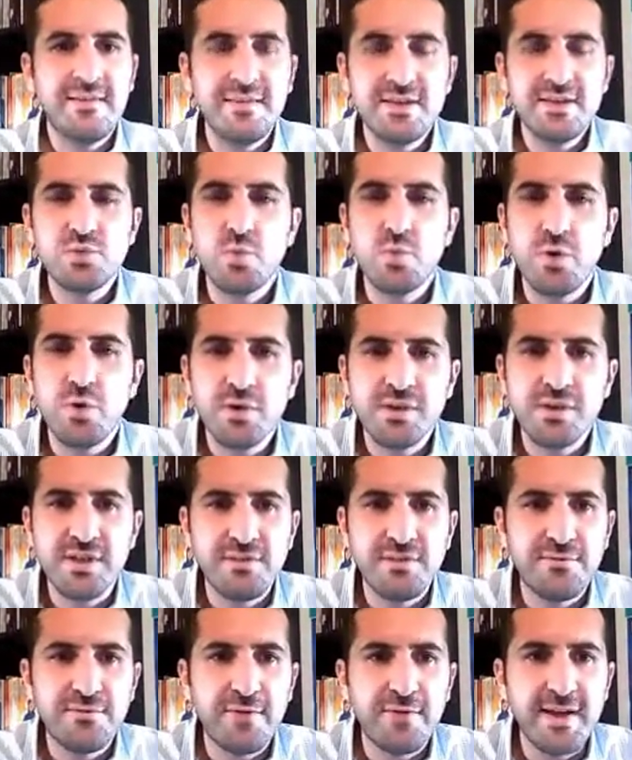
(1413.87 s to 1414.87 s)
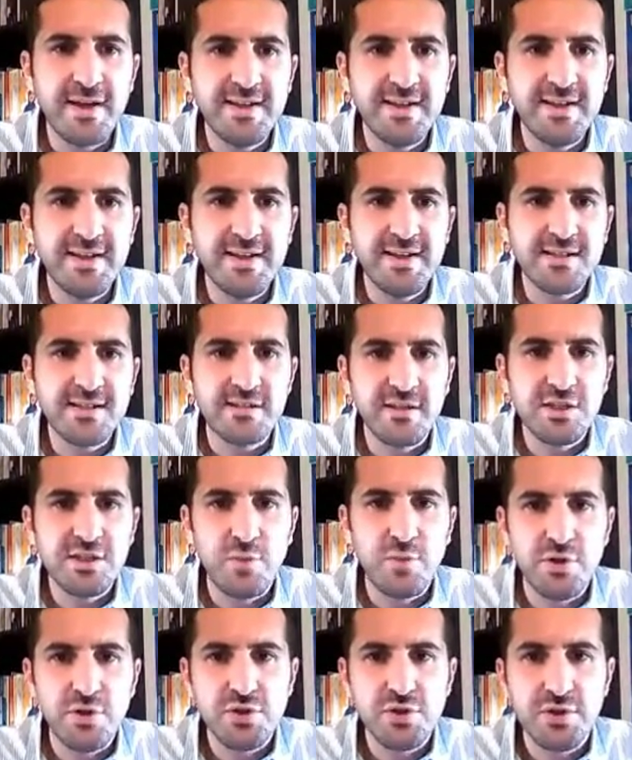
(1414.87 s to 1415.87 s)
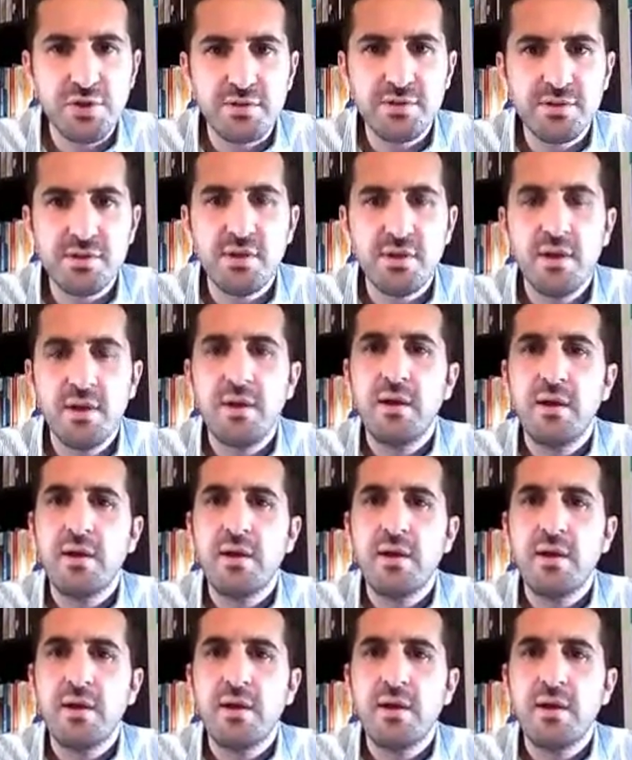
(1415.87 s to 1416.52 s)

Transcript: these words and phrases and expressions